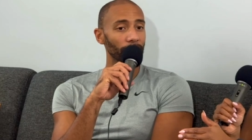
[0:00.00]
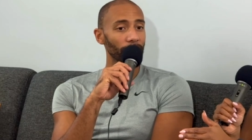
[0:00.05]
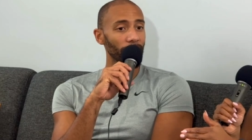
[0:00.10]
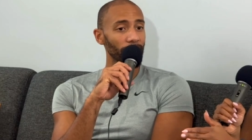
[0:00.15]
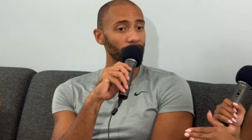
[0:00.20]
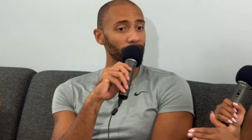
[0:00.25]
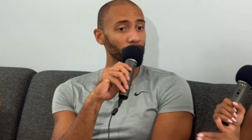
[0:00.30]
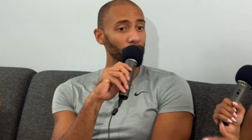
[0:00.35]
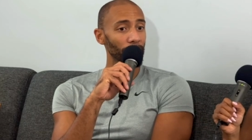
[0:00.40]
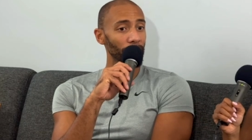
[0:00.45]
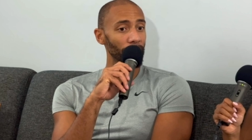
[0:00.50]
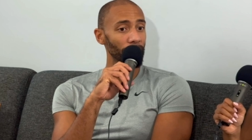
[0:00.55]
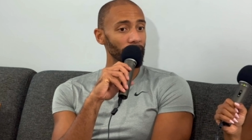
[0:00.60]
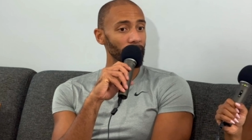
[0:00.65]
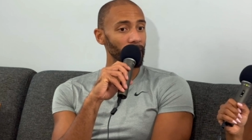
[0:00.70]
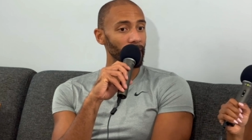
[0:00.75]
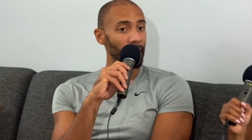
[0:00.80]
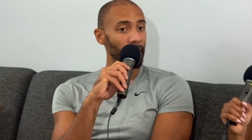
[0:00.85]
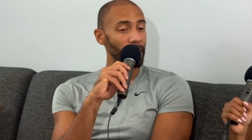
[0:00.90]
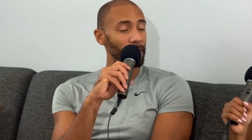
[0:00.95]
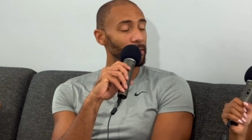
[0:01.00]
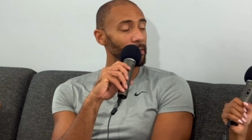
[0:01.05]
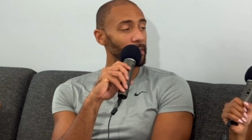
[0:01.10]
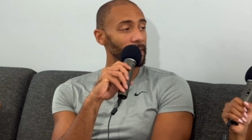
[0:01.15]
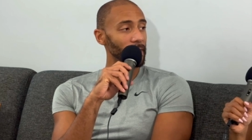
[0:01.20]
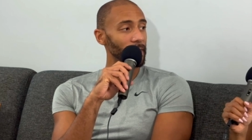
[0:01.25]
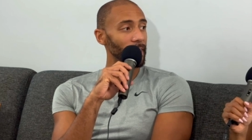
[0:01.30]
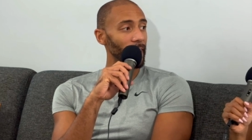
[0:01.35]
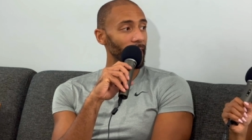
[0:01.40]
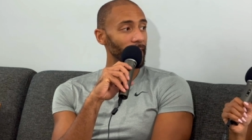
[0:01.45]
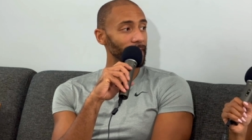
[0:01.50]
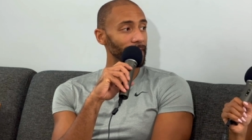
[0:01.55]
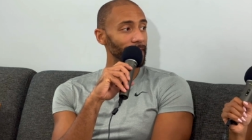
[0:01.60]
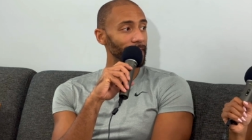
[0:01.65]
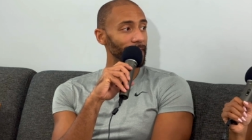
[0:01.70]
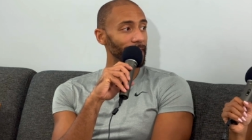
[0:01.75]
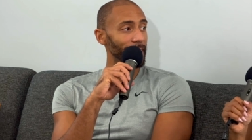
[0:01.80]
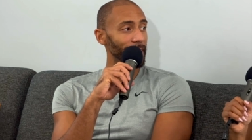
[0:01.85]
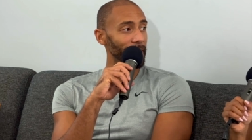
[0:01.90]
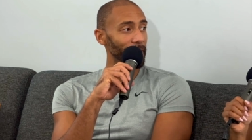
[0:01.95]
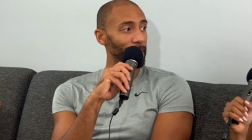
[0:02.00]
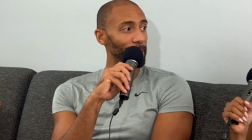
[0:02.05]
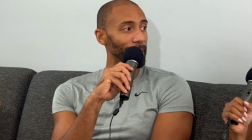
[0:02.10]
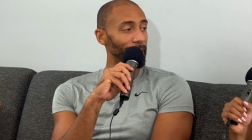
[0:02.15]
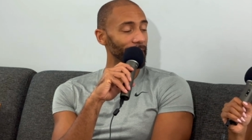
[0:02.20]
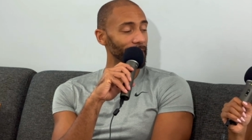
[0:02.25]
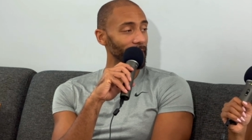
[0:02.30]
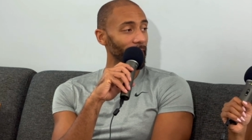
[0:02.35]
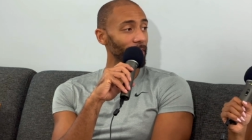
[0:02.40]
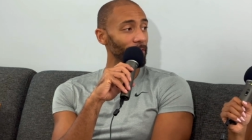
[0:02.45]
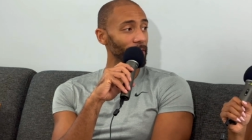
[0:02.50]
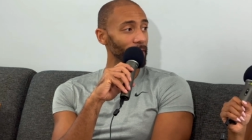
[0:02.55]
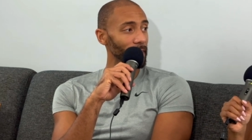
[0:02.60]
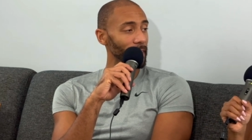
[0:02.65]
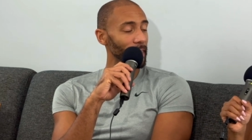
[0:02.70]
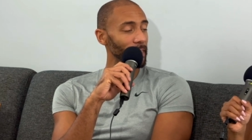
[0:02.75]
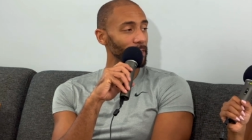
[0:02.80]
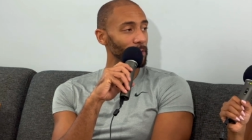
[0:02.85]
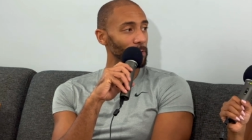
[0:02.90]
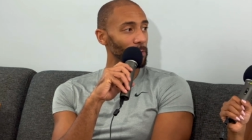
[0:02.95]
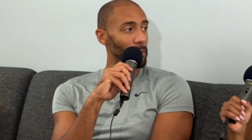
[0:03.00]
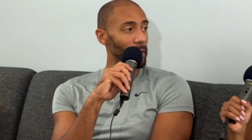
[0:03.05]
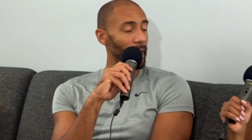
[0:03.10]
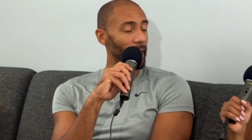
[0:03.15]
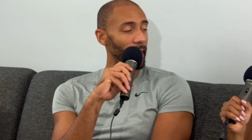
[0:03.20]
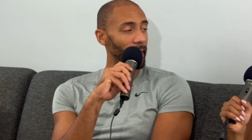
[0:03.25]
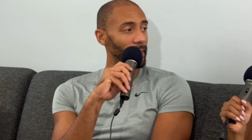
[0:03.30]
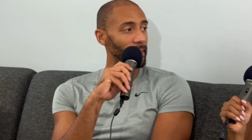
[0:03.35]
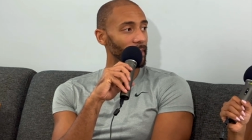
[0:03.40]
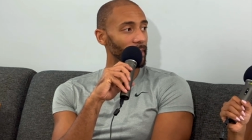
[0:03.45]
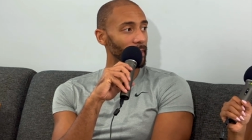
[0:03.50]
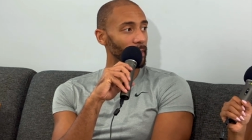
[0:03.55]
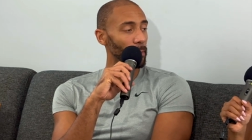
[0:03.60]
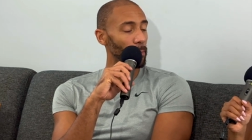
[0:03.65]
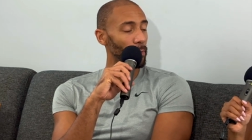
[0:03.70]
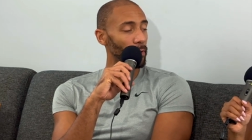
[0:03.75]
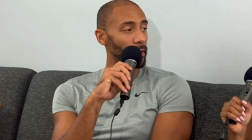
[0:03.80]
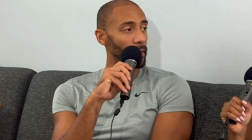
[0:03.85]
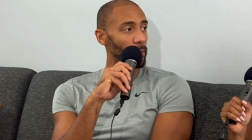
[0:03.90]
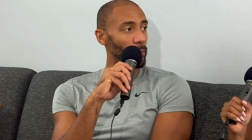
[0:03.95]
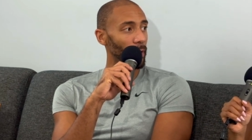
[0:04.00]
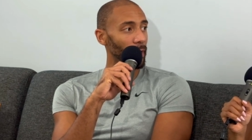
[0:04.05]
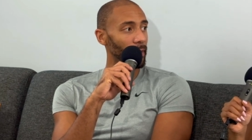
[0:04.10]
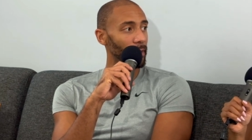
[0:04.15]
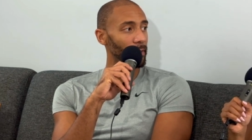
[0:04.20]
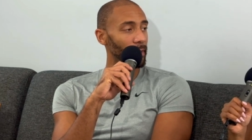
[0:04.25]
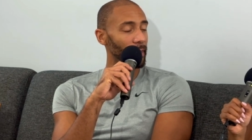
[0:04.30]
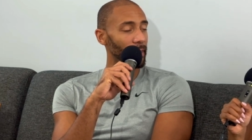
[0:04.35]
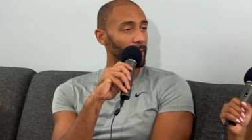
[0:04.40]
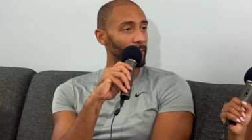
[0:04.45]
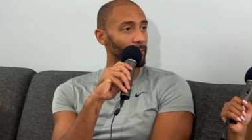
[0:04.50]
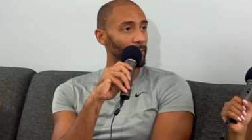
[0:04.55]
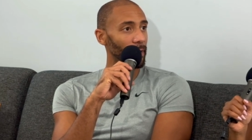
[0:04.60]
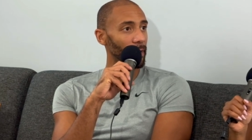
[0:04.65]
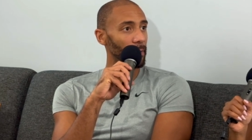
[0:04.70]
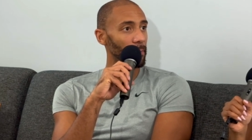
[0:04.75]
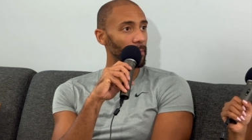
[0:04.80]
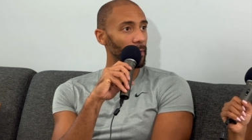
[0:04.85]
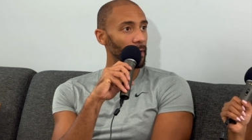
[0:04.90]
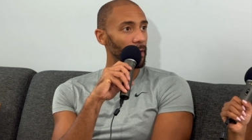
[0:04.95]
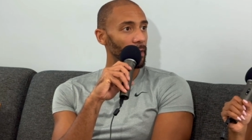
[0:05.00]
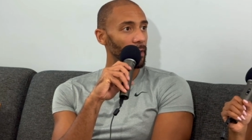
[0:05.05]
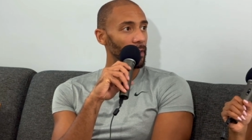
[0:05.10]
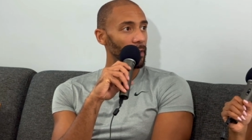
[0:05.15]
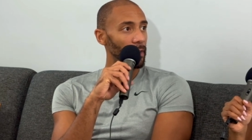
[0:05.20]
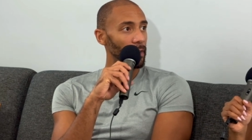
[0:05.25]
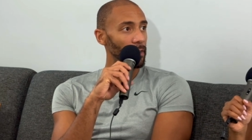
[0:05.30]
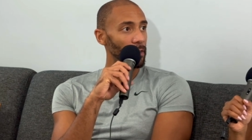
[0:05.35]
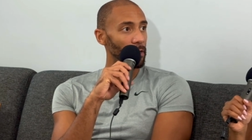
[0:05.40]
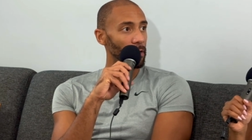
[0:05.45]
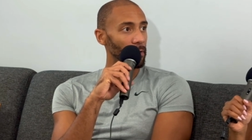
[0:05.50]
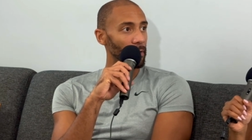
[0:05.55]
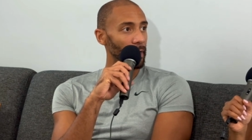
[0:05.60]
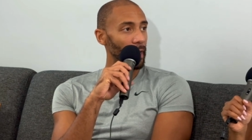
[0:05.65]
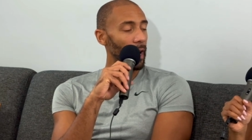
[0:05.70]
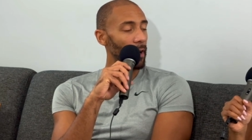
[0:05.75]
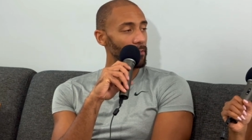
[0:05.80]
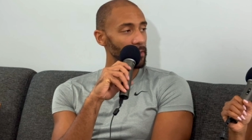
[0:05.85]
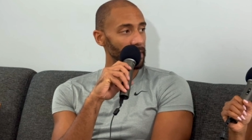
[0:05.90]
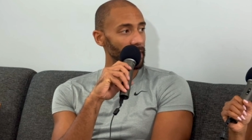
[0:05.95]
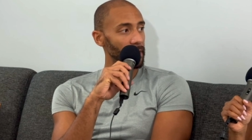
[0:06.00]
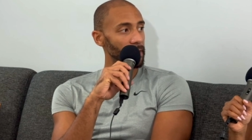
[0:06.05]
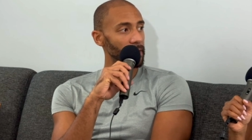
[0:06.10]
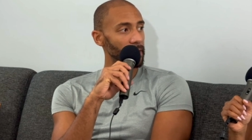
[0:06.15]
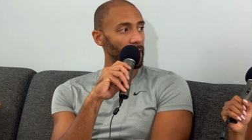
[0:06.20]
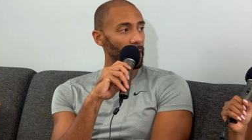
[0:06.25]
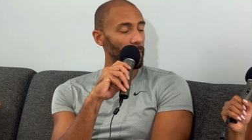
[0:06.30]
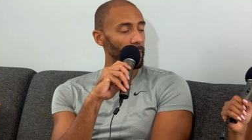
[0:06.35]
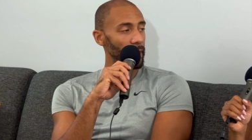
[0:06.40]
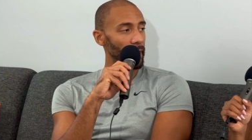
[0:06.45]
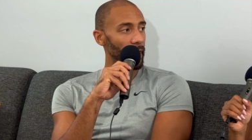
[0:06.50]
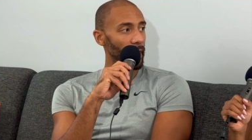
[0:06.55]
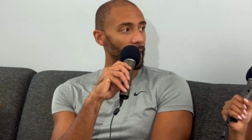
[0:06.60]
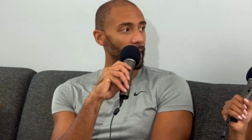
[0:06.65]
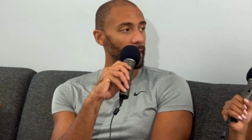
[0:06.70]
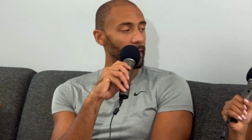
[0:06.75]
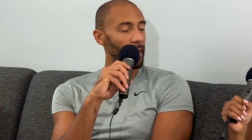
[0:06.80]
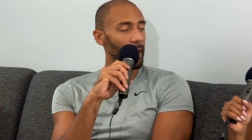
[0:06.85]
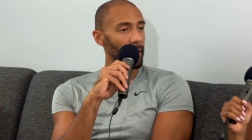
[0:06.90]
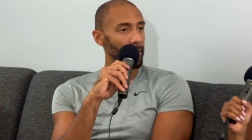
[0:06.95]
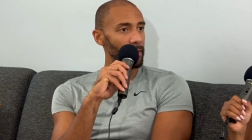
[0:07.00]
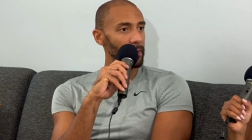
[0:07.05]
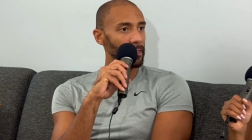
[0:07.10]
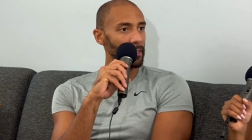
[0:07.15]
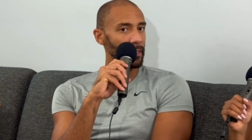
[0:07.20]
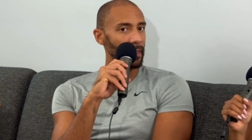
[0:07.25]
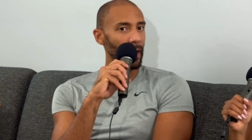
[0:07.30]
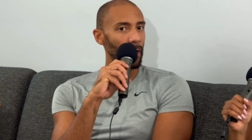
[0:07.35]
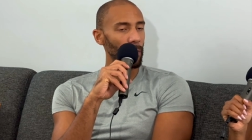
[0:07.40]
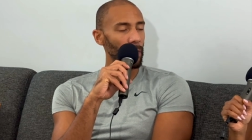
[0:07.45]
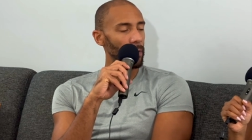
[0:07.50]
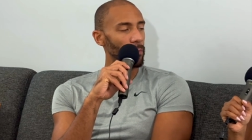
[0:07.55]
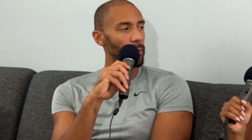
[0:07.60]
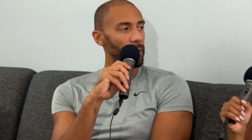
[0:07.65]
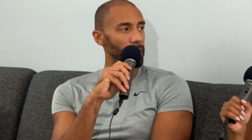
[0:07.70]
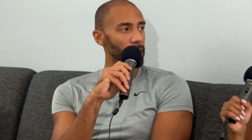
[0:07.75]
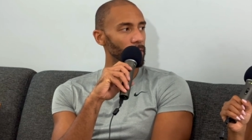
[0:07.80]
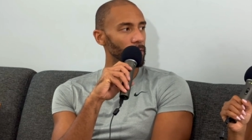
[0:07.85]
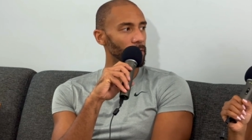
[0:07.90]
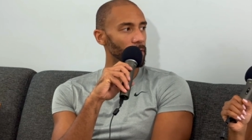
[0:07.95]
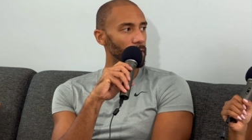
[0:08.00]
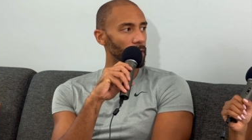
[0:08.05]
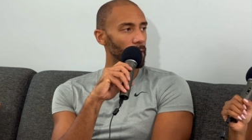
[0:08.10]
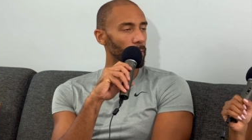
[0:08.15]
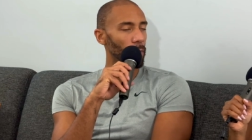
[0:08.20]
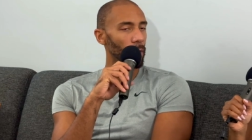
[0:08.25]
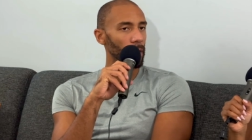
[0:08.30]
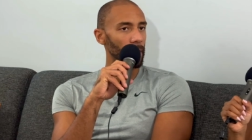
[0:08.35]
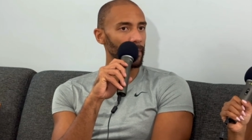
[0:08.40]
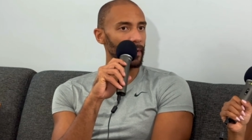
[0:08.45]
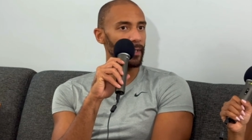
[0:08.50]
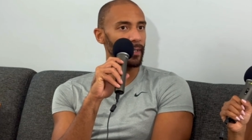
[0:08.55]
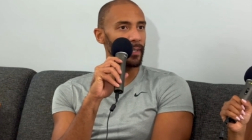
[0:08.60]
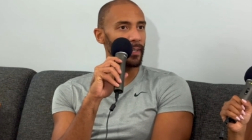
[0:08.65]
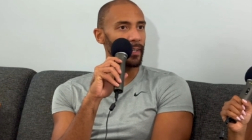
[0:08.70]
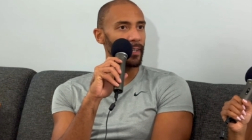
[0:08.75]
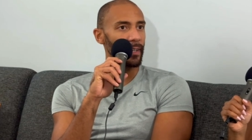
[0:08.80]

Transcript: that's pretty interesting actually to hear because I feel like you were handling it pretty well. And mm-hmm. from, you know, the conversations that we had, and obviously I went with you to the appointment,